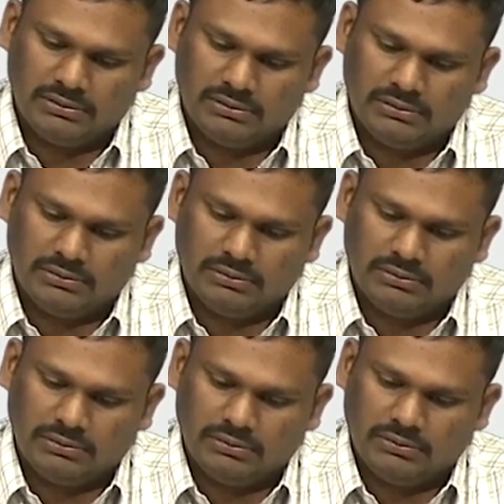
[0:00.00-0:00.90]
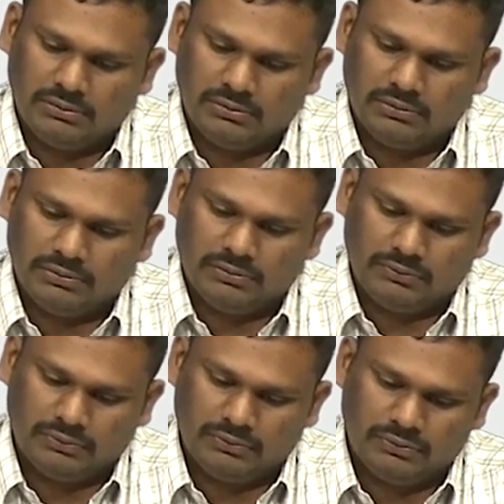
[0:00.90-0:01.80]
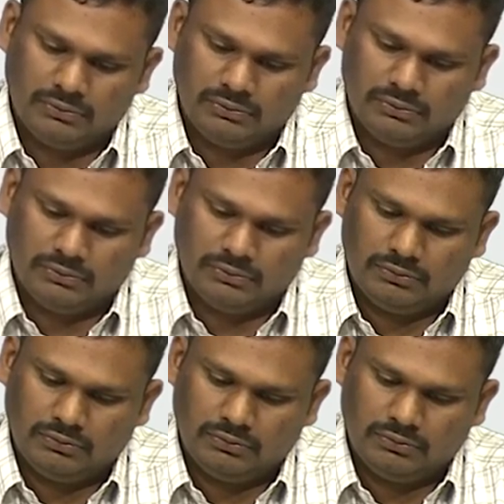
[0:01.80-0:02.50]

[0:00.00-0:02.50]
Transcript: Nobody speaks.